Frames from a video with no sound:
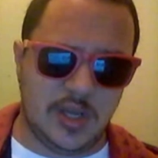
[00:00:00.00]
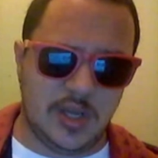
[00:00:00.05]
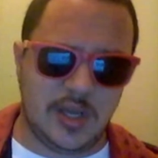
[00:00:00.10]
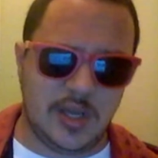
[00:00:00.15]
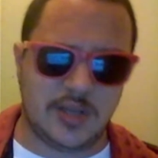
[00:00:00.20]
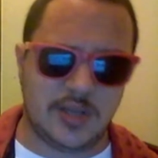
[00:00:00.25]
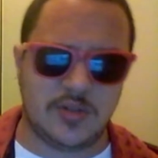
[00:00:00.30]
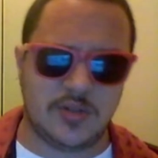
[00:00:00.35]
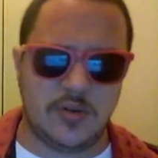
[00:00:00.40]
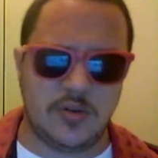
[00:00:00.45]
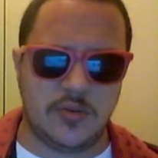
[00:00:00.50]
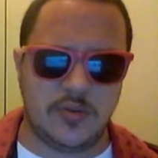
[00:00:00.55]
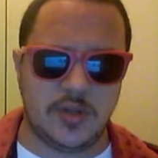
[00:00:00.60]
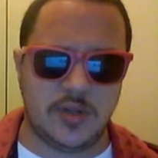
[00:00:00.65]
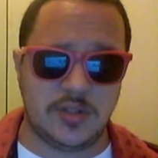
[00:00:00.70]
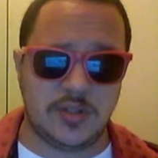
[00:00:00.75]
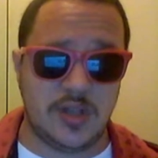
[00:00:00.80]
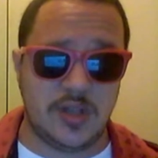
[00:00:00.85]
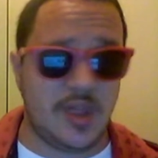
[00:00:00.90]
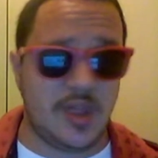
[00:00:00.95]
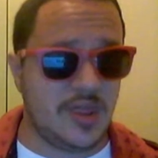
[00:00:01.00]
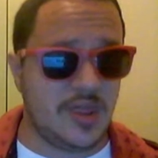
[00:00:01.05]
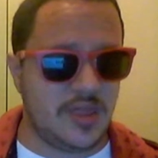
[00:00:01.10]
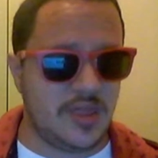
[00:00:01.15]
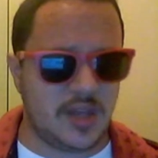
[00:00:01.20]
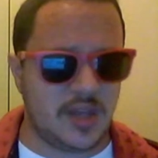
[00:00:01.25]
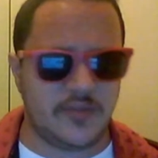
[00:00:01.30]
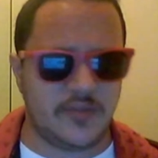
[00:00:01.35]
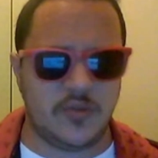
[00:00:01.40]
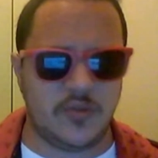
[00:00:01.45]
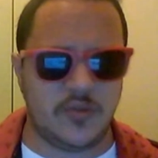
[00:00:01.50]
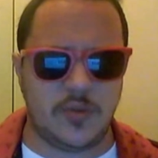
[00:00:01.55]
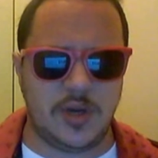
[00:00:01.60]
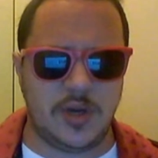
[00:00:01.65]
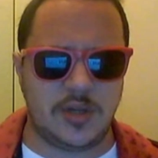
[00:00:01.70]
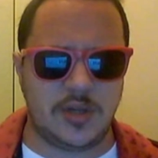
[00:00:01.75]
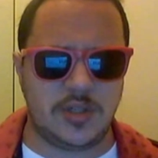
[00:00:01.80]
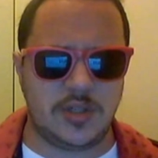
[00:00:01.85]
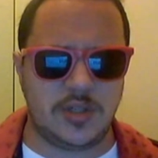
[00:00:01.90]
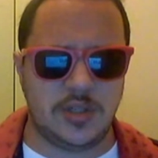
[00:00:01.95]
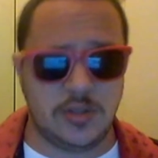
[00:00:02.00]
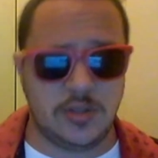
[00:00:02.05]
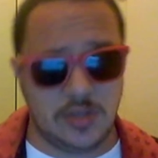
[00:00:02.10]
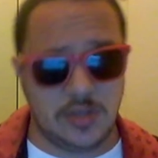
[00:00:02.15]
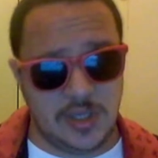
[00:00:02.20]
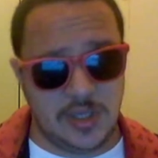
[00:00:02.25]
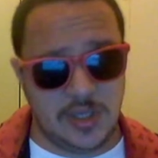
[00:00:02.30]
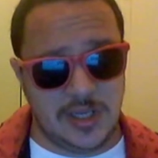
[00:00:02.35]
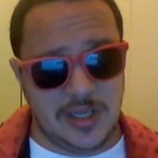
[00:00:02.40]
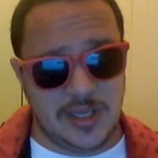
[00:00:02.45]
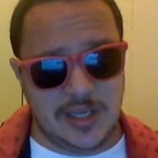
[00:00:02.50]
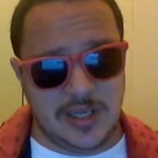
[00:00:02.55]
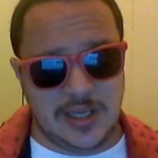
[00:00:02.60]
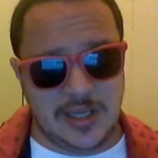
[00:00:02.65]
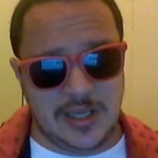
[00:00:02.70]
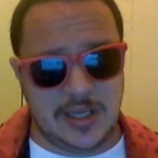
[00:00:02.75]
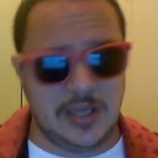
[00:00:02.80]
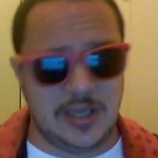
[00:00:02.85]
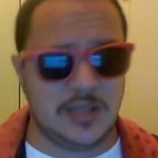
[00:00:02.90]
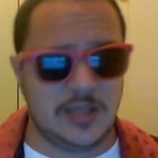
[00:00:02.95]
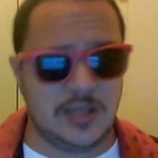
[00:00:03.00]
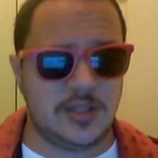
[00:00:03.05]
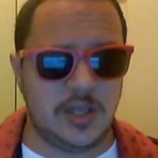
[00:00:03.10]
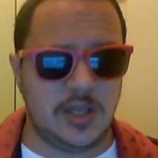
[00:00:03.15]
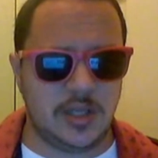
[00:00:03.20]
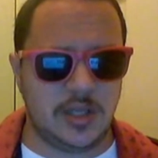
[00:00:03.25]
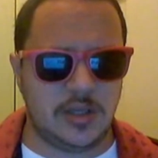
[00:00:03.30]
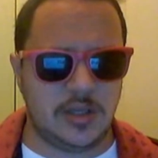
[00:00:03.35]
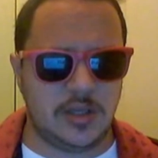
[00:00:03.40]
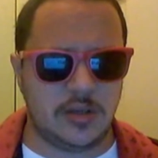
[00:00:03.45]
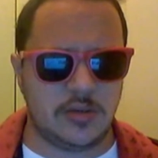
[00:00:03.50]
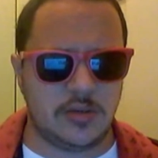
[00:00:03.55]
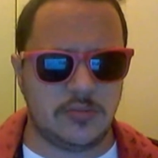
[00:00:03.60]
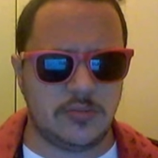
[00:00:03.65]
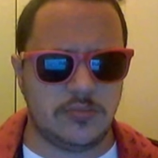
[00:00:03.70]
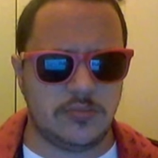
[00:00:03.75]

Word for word: And as always, thanks for watching, and take care.